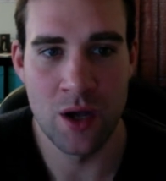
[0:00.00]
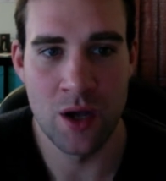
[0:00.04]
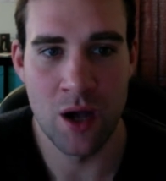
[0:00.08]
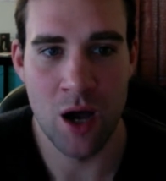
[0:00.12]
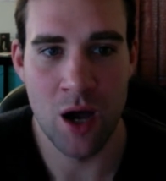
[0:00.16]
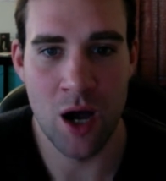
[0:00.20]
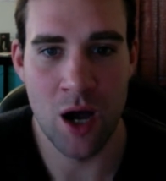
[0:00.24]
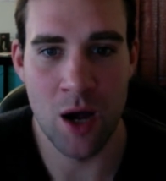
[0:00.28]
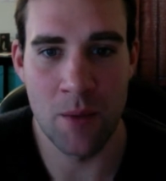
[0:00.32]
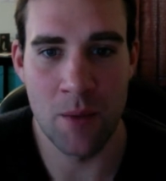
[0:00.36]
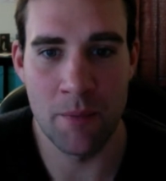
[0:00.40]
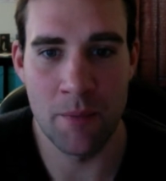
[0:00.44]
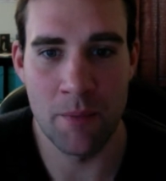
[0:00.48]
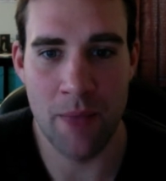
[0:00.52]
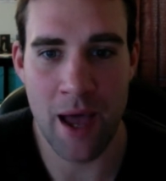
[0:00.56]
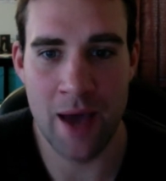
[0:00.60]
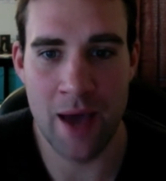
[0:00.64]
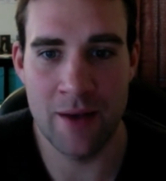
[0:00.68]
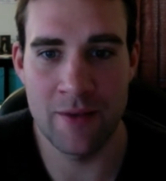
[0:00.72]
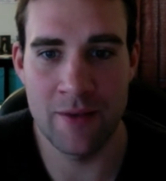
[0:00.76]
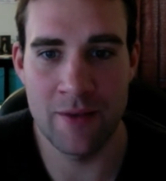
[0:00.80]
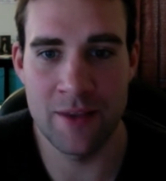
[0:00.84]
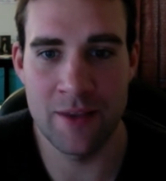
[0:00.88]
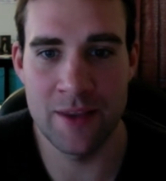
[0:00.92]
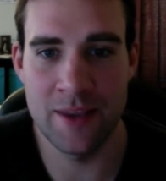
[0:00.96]
Out
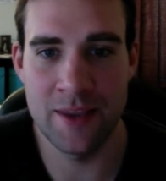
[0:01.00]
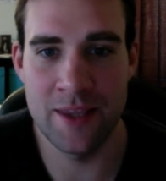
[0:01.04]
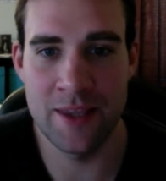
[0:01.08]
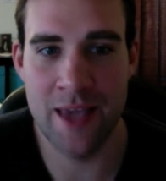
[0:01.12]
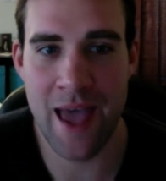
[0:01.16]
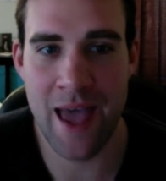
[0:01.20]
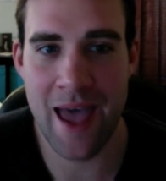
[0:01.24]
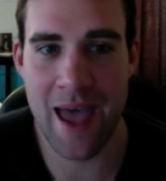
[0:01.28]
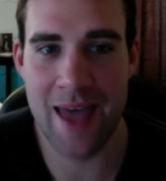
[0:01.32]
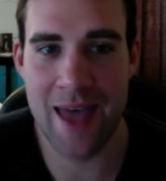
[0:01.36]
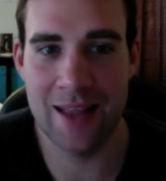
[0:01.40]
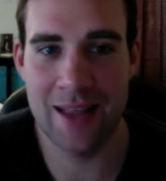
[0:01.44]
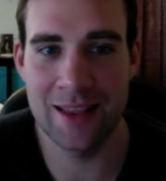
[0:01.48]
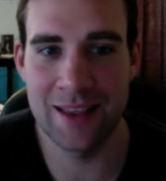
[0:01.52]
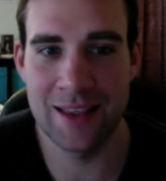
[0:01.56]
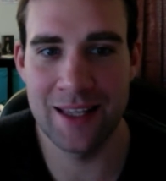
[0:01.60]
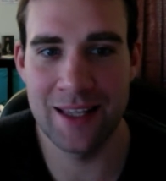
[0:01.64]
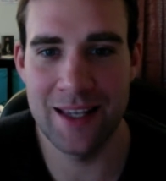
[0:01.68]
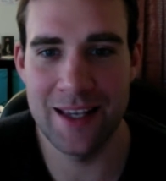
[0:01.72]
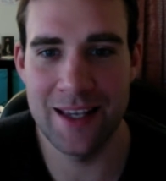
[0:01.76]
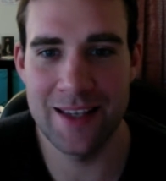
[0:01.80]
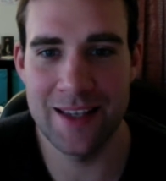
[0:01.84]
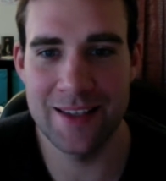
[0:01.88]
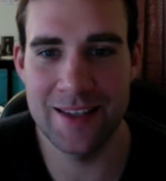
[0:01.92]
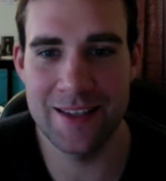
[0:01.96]
of that
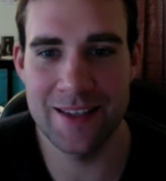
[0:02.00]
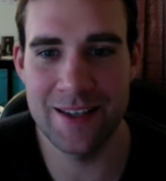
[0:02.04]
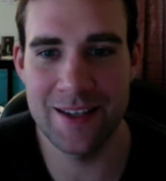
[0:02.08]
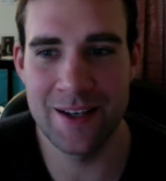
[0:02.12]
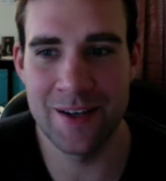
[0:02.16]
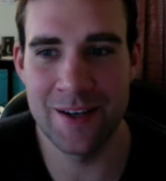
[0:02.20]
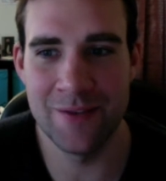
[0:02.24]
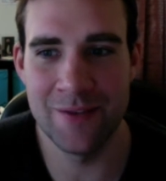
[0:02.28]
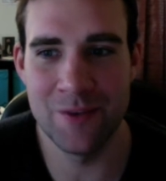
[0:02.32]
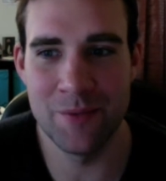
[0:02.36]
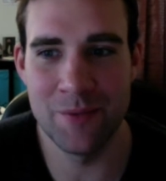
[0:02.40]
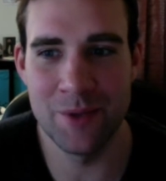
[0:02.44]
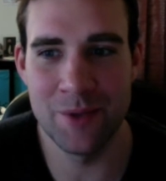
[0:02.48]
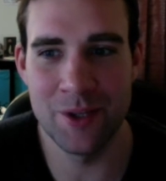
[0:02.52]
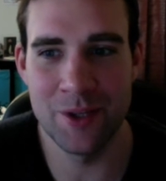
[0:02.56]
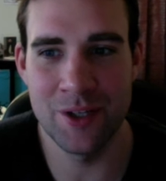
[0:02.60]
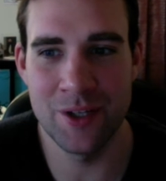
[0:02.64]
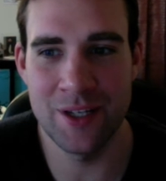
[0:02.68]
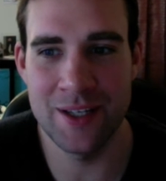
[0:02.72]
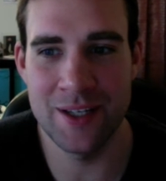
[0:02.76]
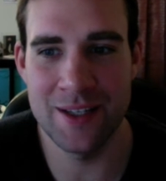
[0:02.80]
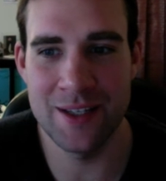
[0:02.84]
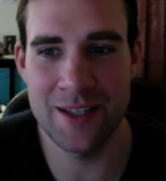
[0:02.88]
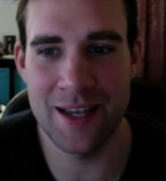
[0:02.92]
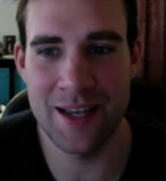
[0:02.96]
list of
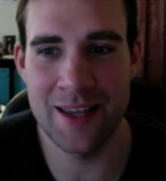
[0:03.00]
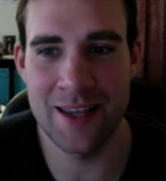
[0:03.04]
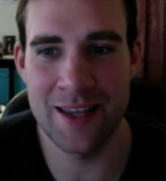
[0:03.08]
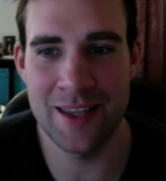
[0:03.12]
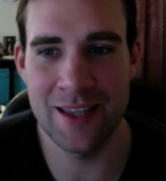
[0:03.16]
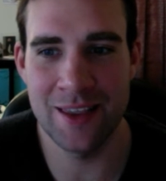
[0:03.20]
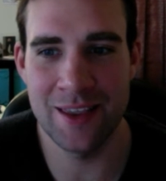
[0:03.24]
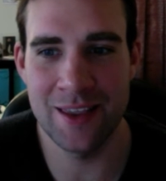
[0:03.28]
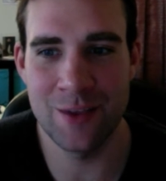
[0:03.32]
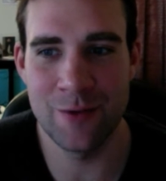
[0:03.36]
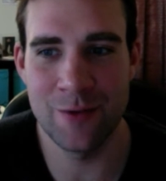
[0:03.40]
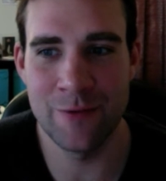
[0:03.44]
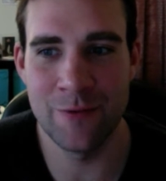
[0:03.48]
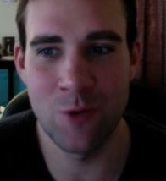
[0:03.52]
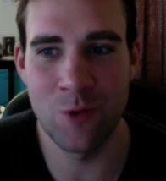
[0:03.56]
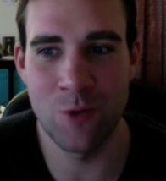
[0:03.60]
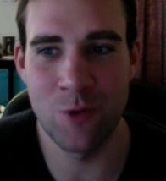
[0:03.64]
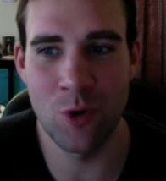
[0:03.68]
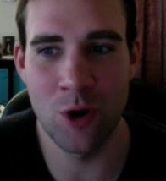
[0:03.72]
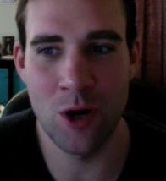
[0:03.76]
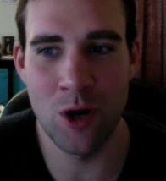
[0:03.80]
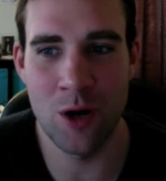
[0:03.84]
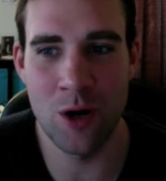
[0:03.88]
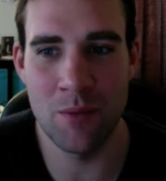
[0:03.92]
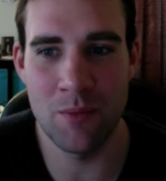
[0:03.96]
abilities, I think the
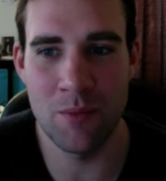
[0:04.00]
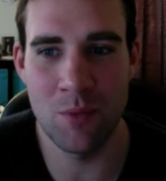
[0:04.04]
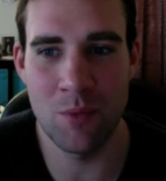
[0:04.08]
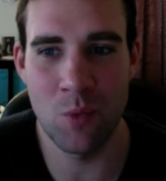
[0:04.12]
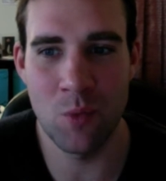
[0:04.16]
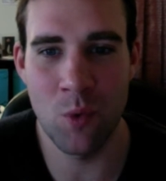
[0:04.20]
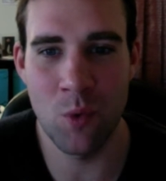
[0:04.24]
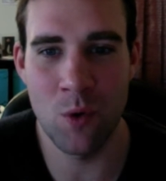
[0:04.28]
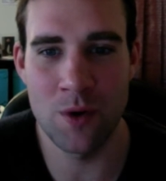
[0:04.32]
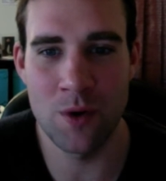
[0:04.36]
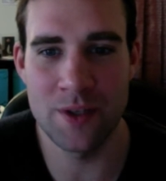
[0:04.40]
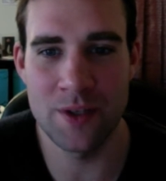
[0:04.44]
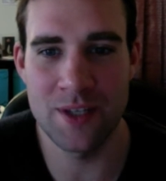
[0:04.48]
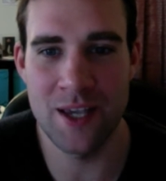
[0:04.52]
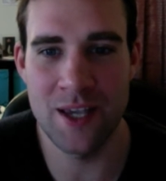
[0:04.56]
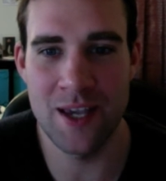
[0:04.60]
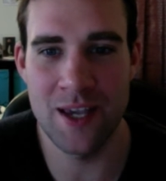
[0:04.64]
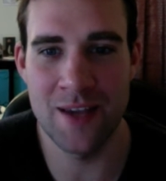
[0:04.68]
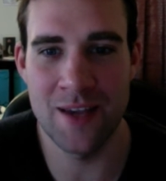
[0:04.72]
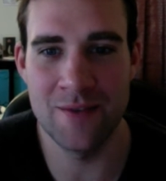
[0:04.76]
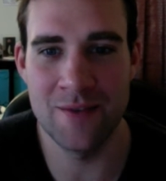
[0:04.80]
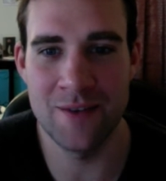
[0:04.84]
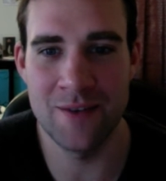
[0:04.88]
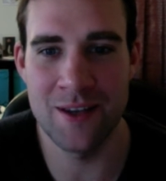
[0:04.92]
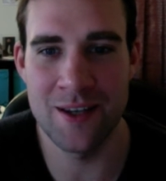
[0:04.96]
4-up ward
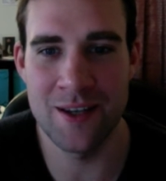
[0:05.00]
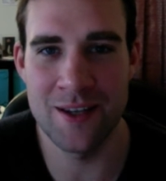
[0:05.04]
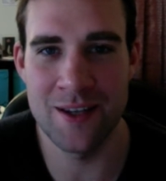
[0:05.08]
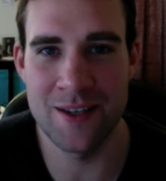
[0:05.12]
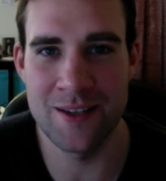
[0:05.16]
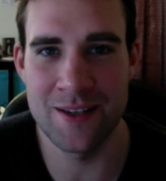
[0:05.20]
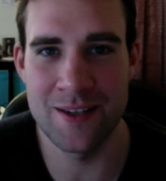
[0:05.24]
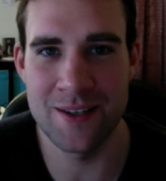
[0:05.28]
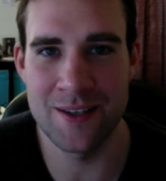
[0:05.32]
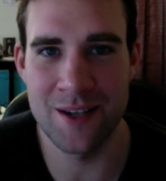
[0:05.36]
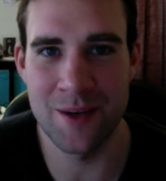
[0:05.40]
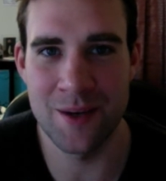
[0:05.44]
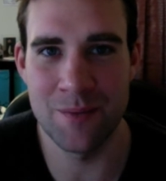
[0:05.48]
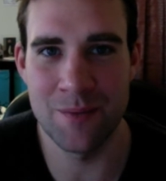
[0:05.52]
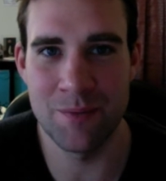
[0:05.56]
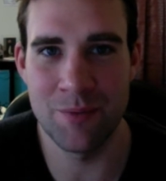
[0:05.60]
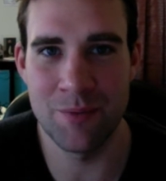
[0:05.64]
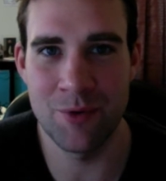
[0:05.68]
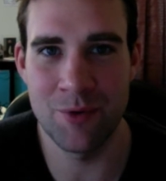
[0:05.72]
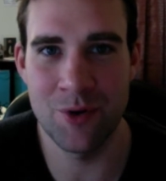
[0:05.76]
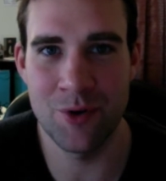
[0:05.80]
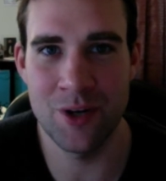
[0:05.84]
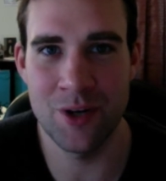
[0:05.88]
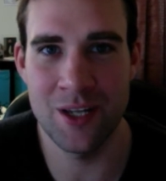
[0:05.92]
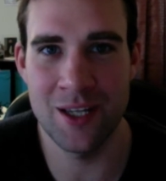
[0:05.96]
save is a
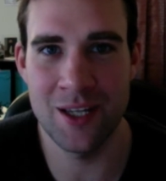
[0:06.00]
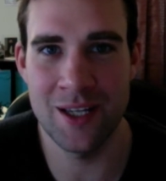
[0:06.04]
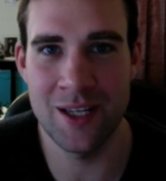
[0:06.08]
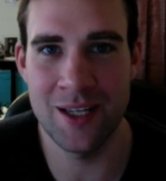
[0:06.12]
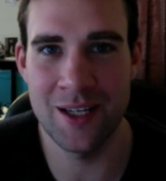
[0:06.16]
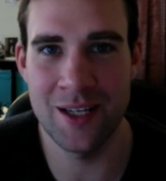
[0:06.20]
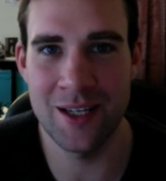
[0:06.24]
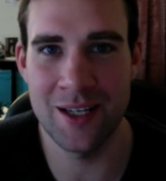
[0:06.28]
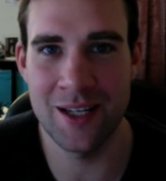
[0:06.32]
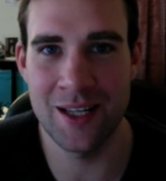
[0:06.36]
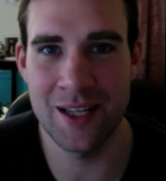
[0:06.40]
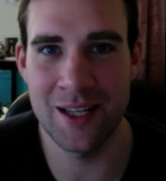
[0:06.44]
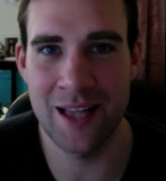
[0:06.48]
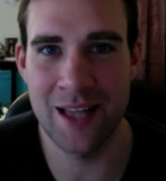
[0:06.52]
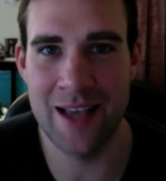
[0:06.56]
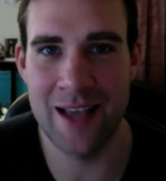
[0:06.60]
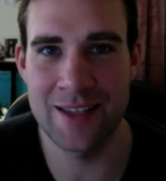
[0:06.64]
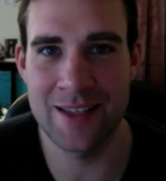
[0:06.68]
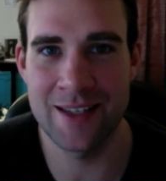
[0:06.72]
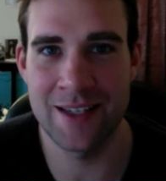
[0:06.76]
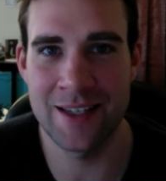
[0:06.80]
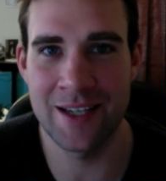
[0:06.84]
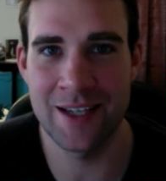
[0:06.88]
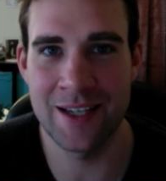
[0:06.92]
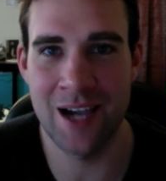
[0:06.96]
pretty
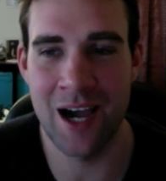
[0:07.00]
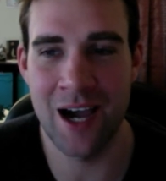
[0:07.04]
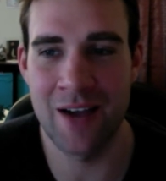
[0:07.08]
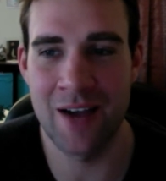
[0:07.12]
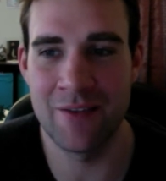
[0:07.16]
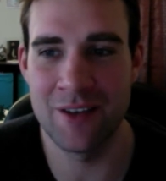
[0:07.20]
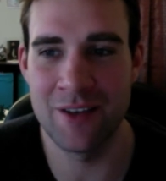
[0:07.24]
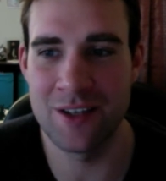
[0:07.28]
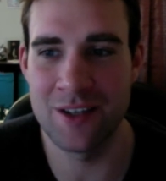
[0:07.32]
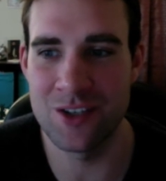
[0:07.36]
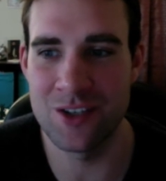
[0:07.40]
classic, obvious